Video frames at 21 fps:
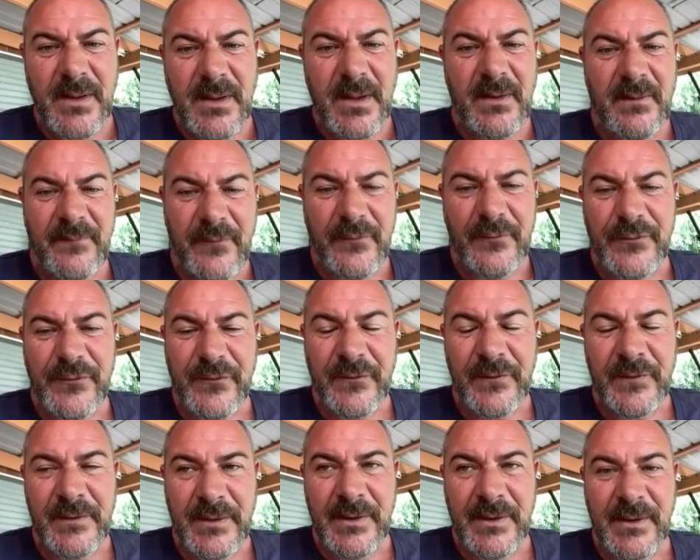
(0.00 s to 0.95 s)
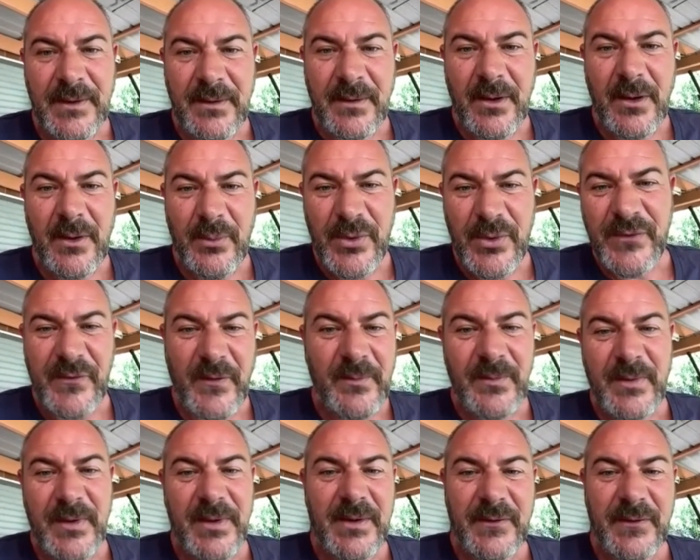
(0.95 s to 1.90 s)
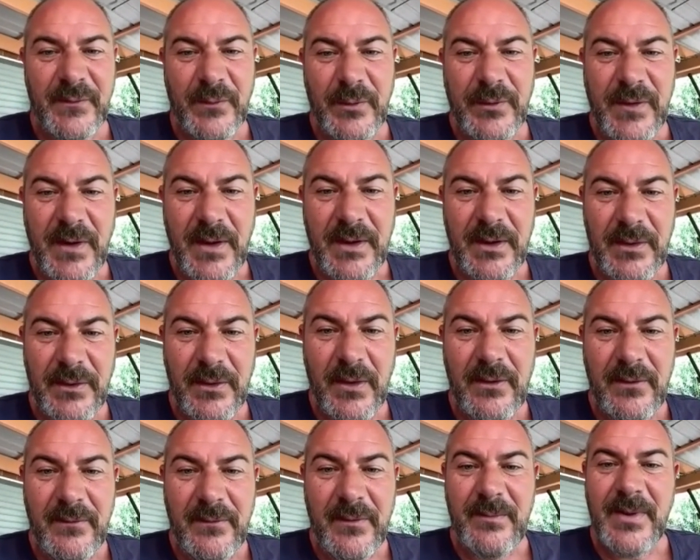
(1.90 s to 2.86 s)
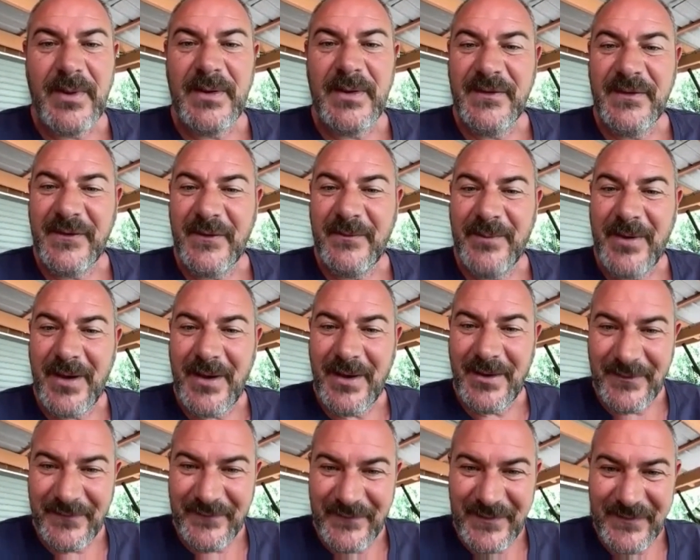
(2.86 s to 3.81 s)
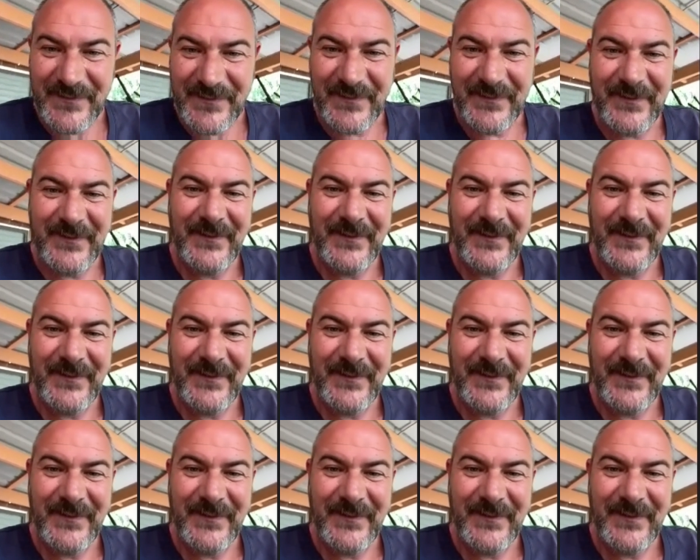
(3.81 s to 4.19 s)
Unfortunately, I wish someone else would take it over, but it's a part of it.